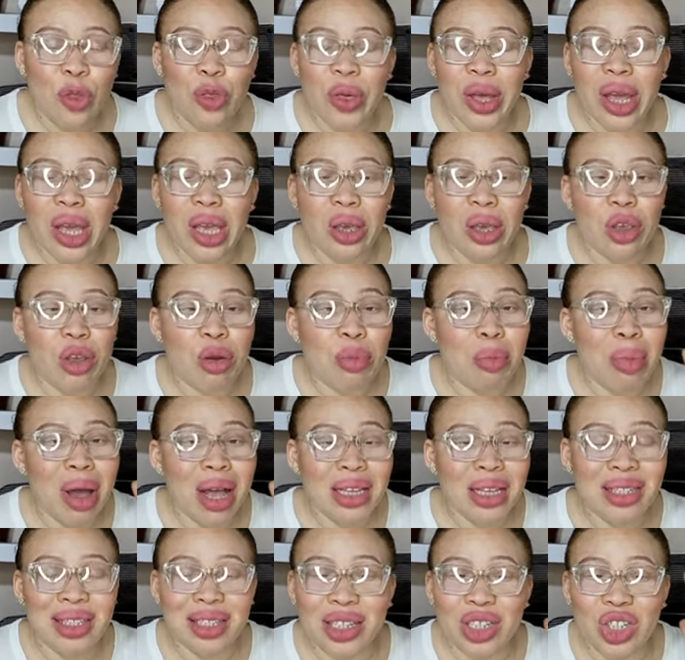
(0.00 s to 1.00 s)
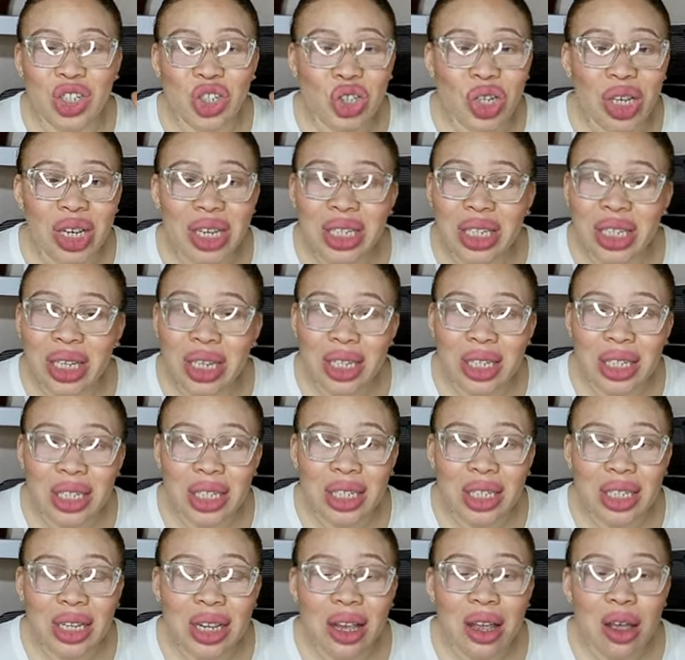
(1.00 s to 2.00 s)
Thank you, Master
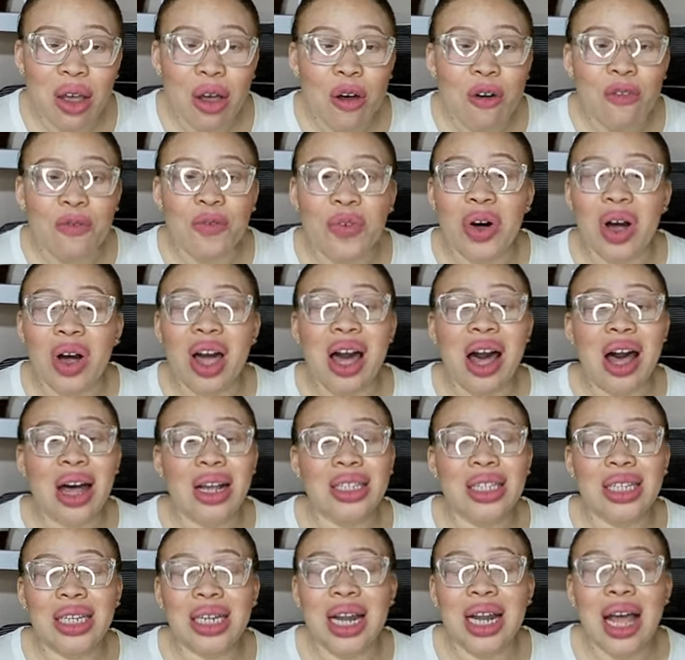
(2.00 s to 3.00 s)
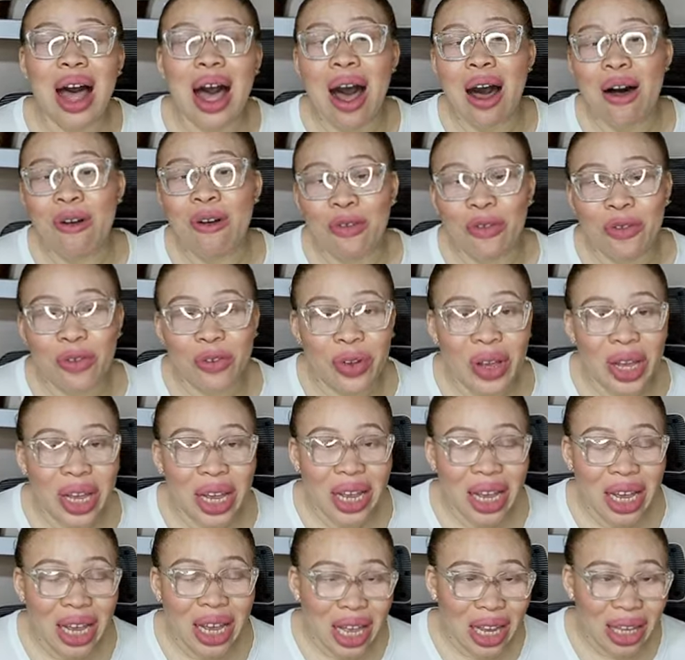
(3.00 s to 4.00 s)
Jesus, for cutting off
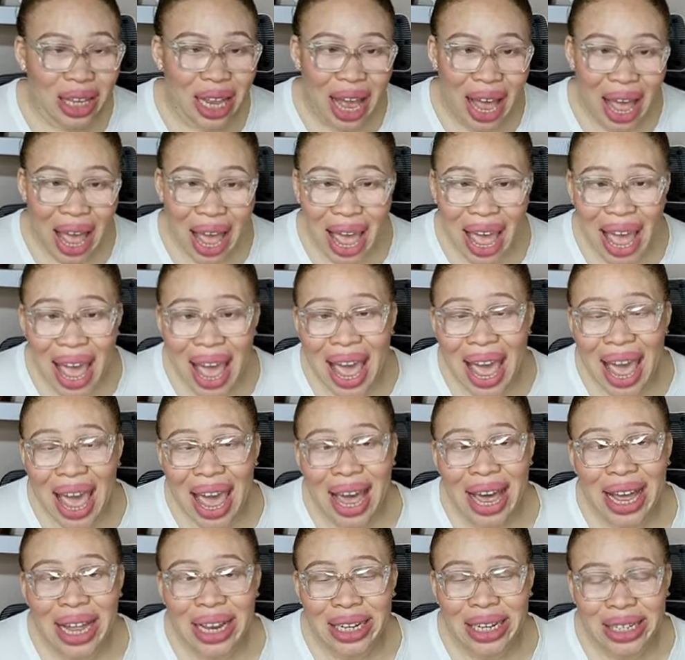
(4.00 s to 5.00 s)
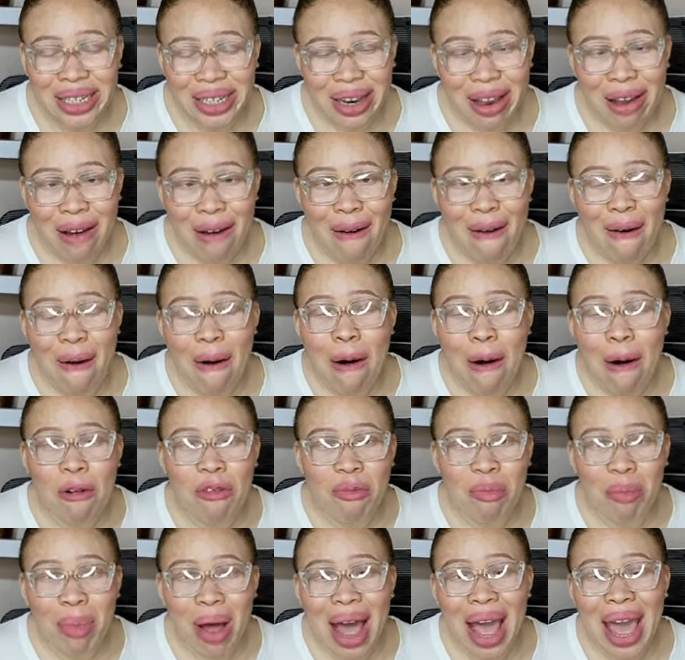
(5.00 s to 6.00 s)
the head
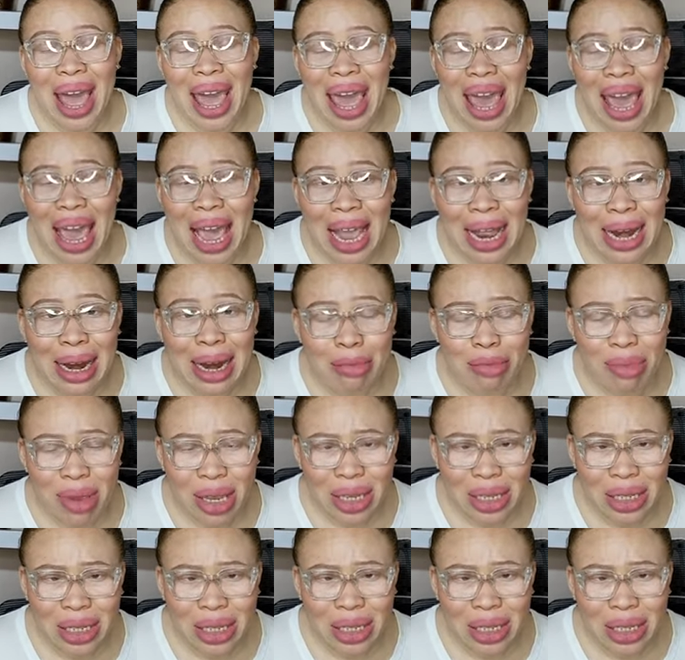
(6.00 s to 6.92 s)
of my enemies.